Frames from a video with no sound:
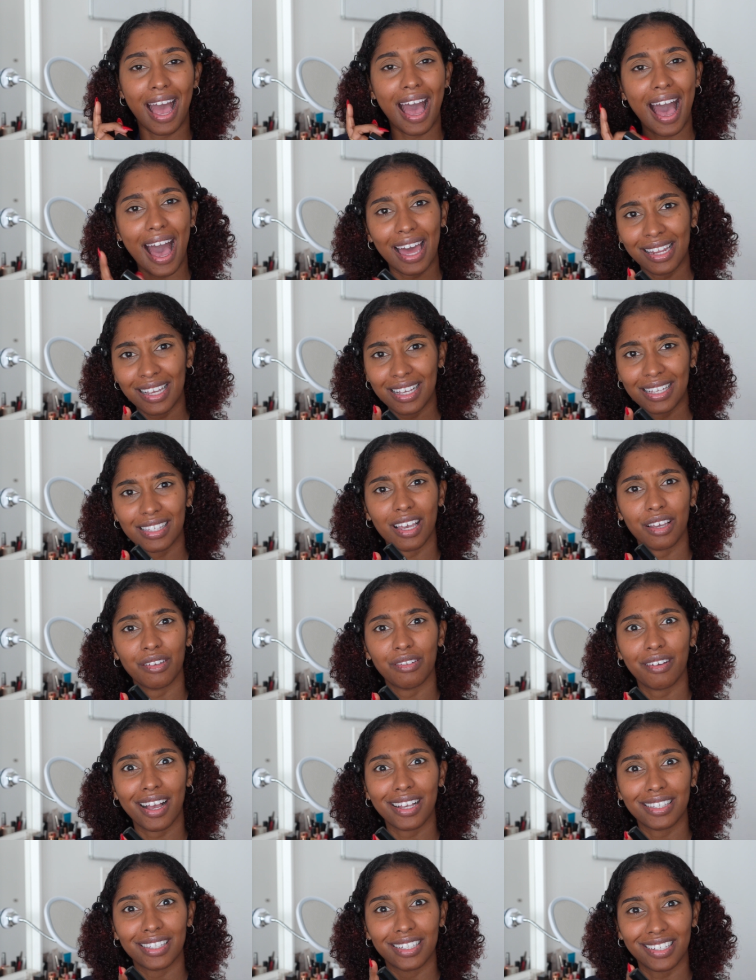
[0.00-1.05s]
I didn't tell you
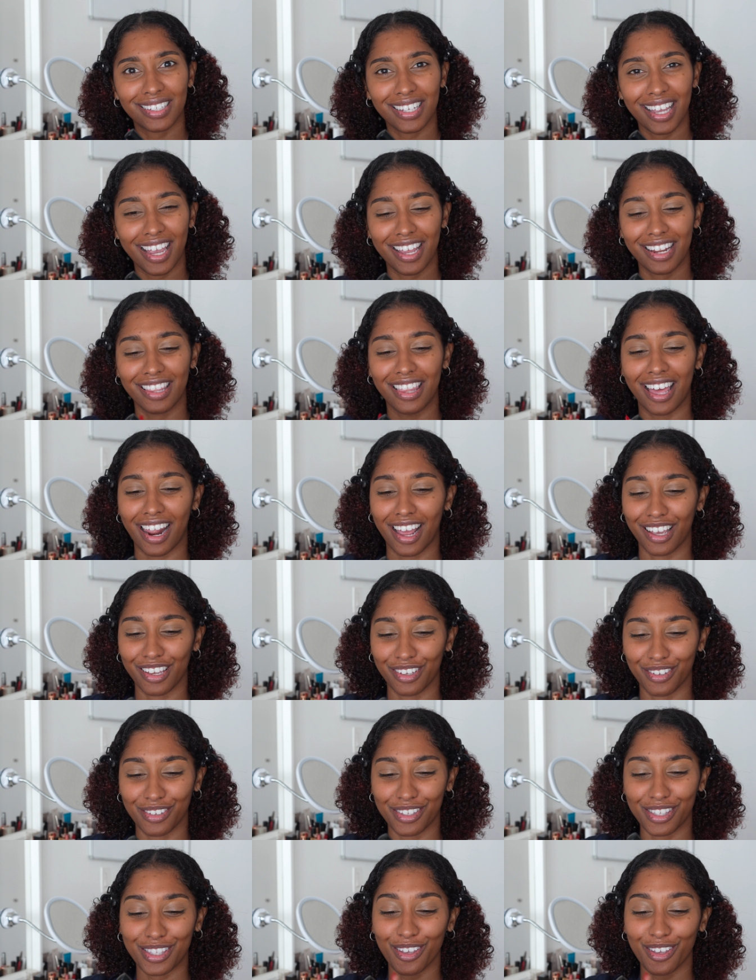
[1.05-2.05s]
guys the shade that I use.